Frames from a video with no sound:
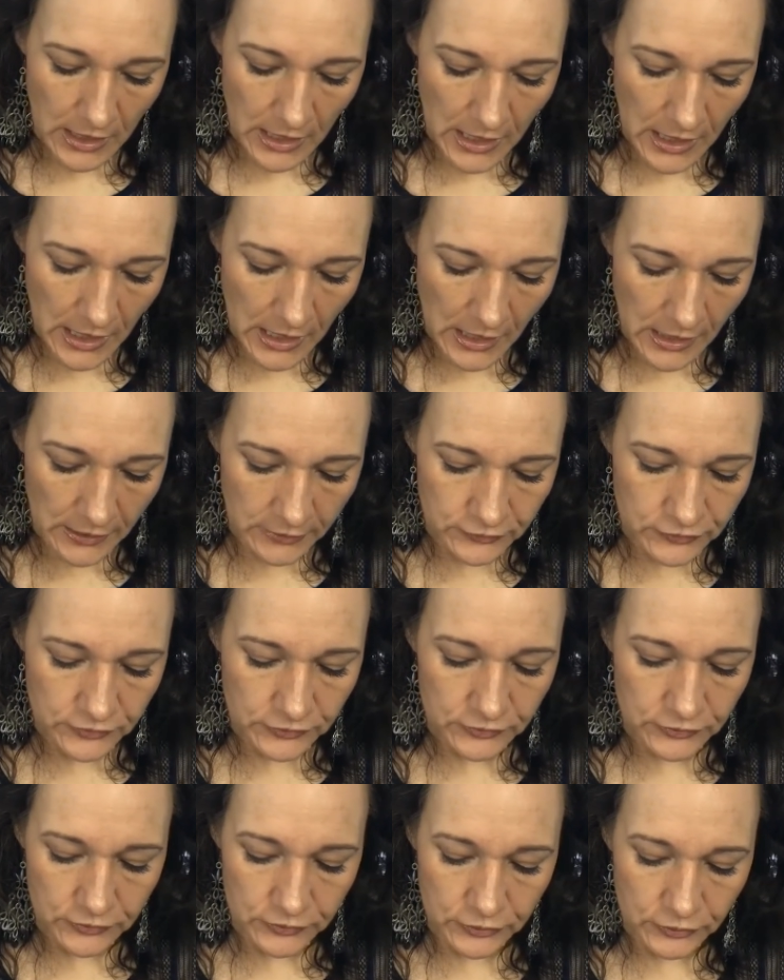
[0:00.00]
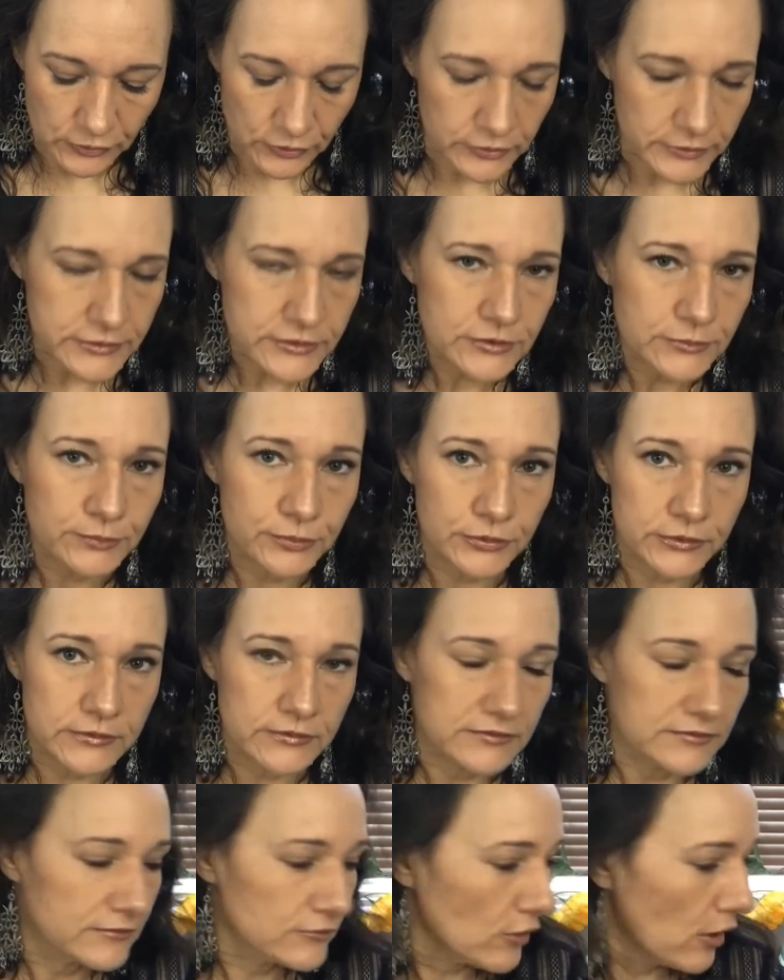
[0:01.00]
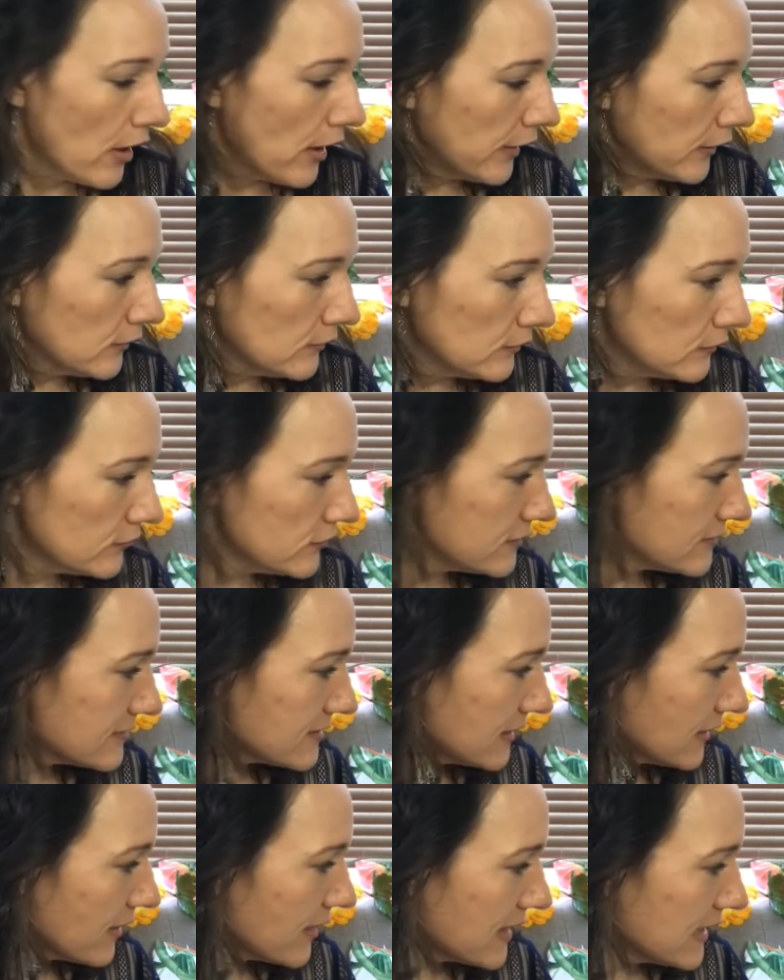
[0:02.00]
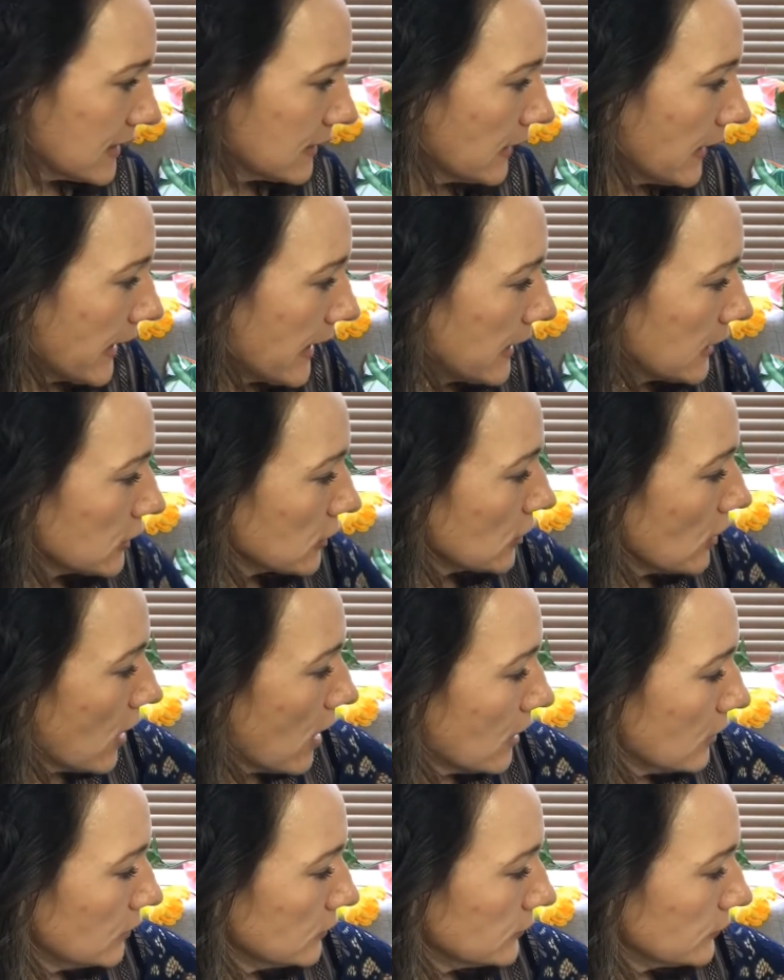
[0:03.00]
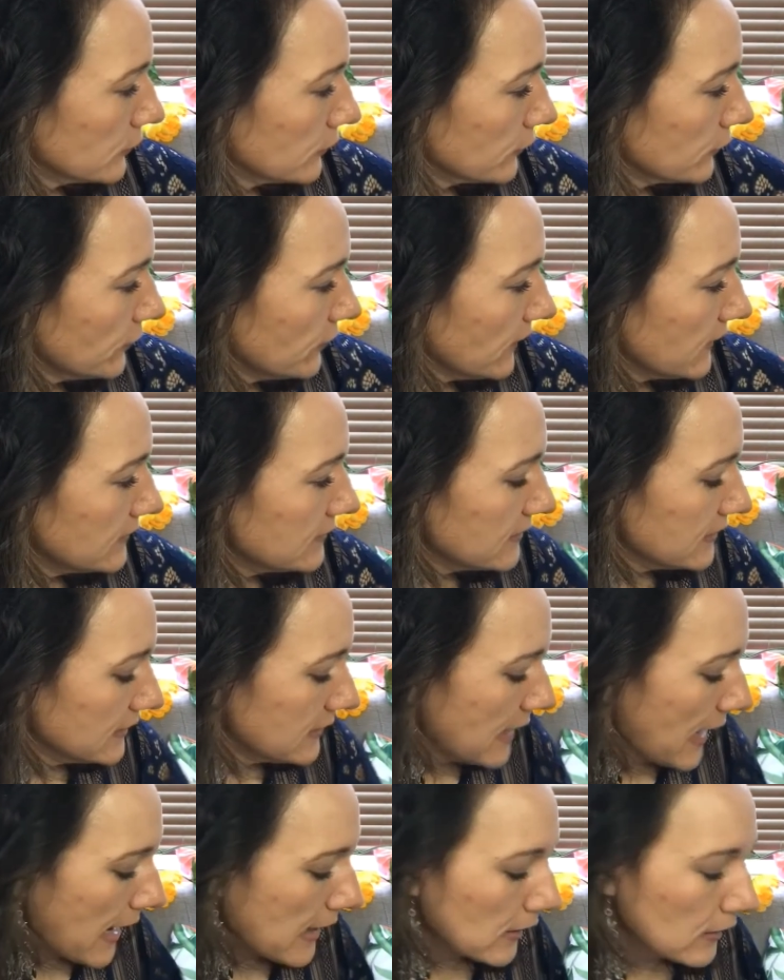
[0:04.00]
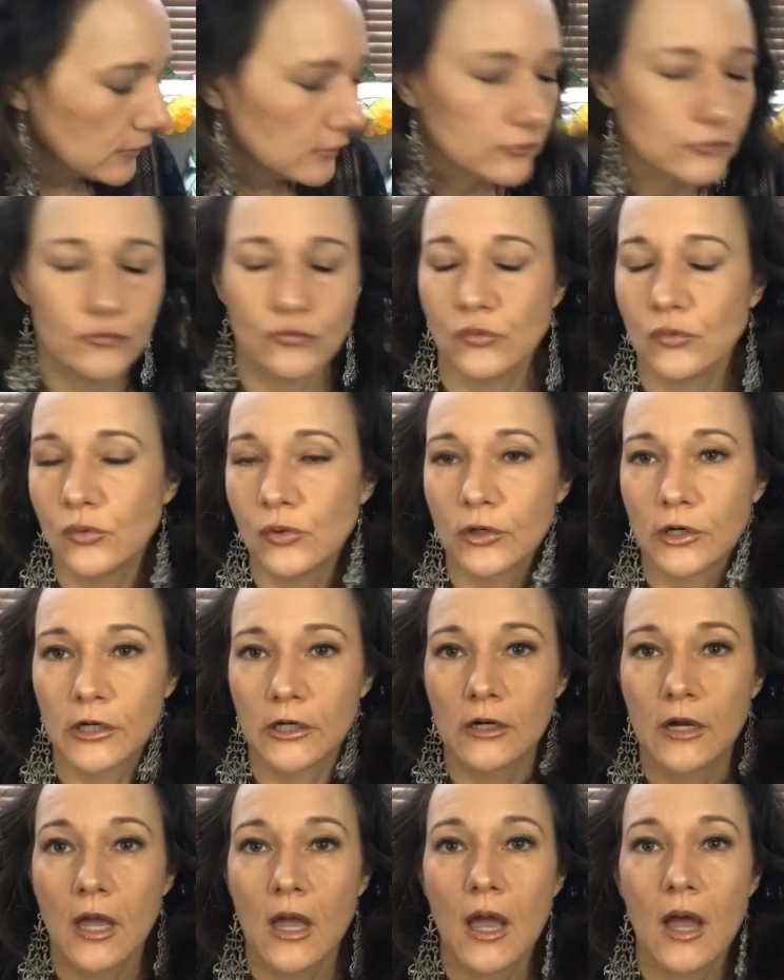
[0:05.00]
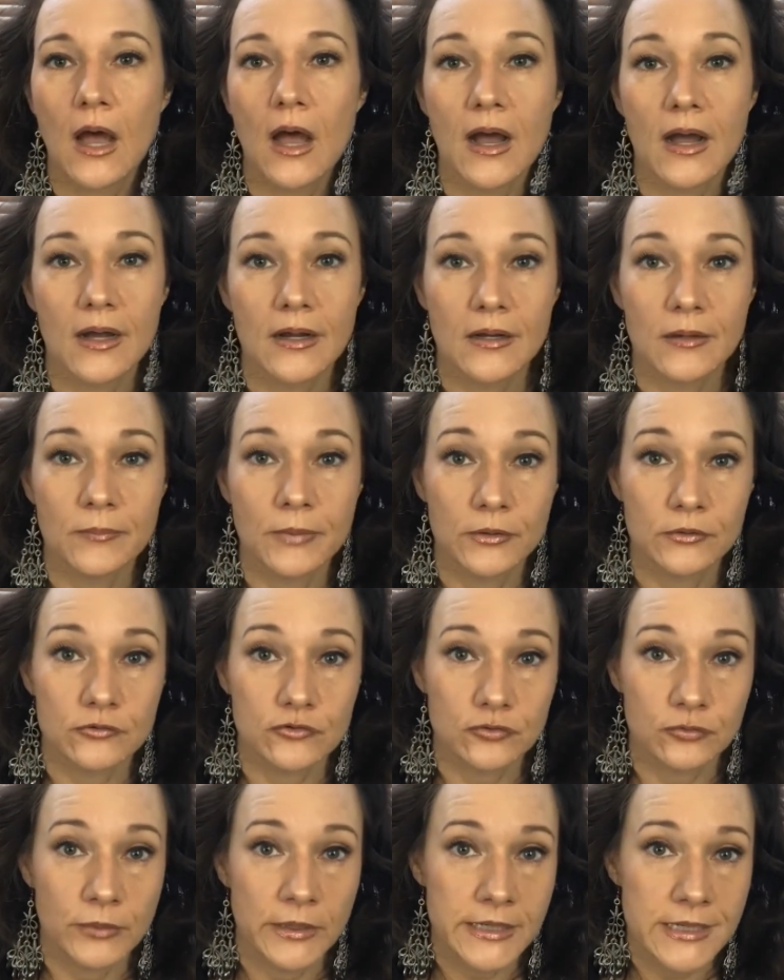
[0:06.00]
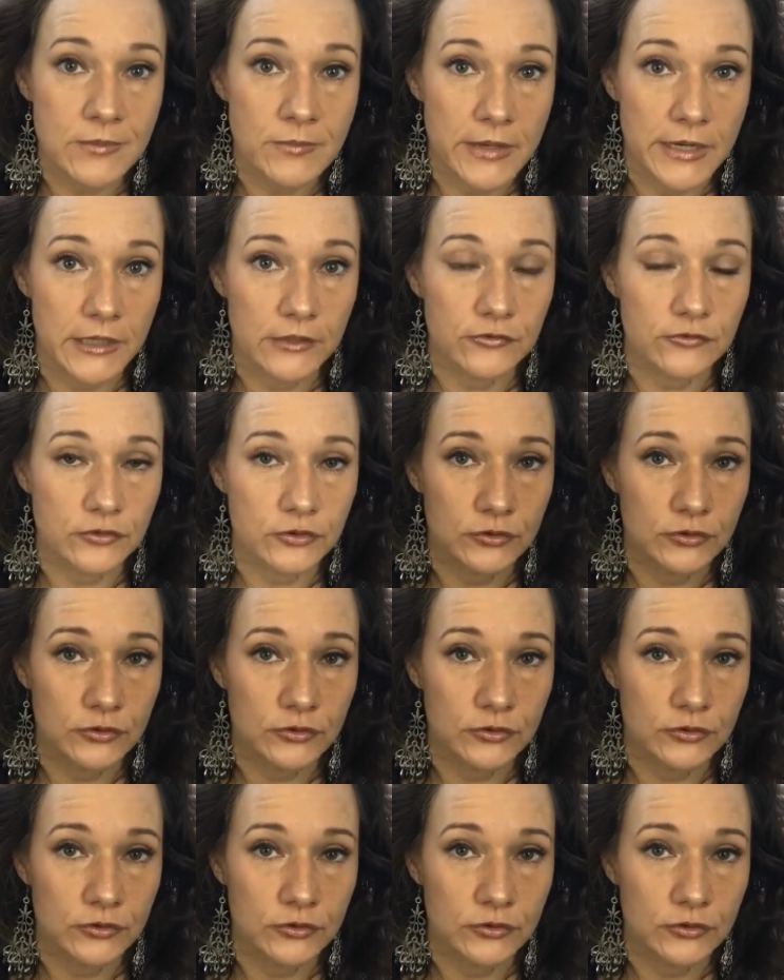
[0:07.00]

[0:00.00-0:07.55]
And you're going to put this on just a thin layer all over face and neck for about 20 minutes.